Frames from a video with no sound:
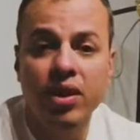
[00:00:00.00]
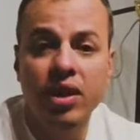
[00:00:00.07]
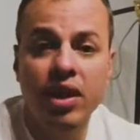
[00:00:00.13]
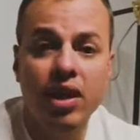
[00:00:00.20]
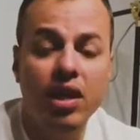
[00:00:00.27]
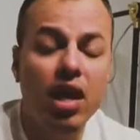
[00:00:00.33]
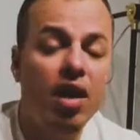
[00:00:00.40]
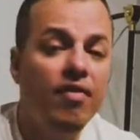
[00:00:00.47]

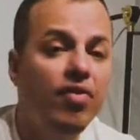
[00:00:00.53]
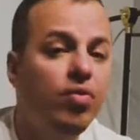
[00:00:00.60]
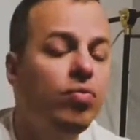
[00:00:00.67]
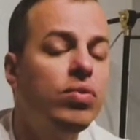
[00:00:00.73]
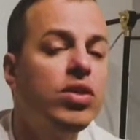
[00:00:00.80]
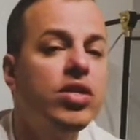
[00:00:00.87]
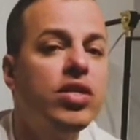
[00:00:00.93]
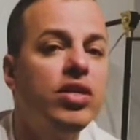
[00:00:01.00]
And
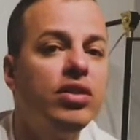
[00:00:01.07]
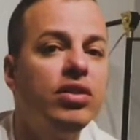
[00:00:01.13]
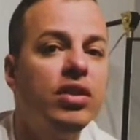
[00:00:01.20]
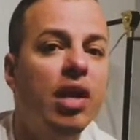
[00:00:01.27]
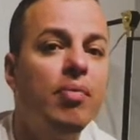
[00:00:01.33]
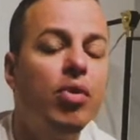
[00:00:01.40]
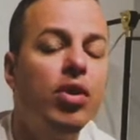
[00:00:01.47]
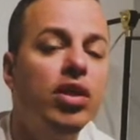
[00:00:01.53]
afterwards,
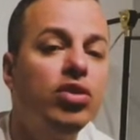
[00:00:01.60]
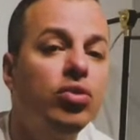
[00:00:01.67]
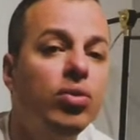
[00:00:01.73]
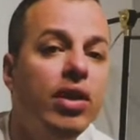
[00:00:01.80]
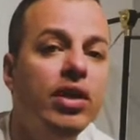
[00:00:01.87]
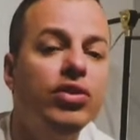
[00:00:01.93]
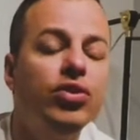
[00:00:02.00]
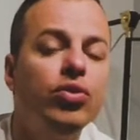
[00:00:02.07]
I'm gonna
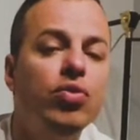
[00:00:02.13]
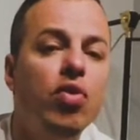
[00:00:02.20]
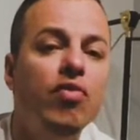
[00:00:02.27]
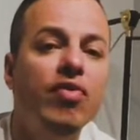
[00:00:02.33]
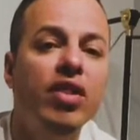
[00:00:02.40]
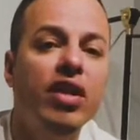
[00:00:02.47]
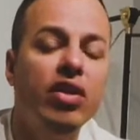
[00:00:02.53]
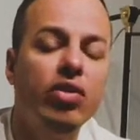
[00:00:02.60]
try to cover
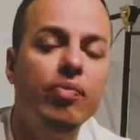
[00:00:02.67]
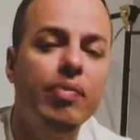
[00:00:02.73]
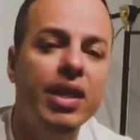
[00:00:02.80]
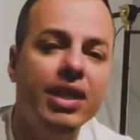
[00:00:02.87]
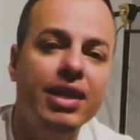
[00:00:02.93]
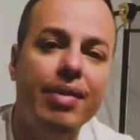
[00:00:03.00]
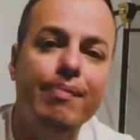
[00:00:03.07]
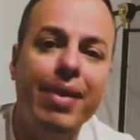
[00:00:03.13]
a little bit
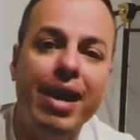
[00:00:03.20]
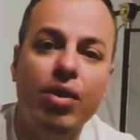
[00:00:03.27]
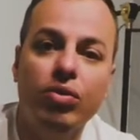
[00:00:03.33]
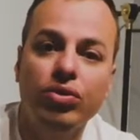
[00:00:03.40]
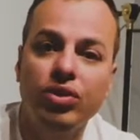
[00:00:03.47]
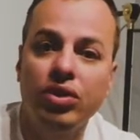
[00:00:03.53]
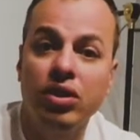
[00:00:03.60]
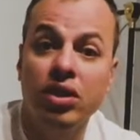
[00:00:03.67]

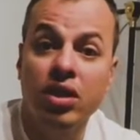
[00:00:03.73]
about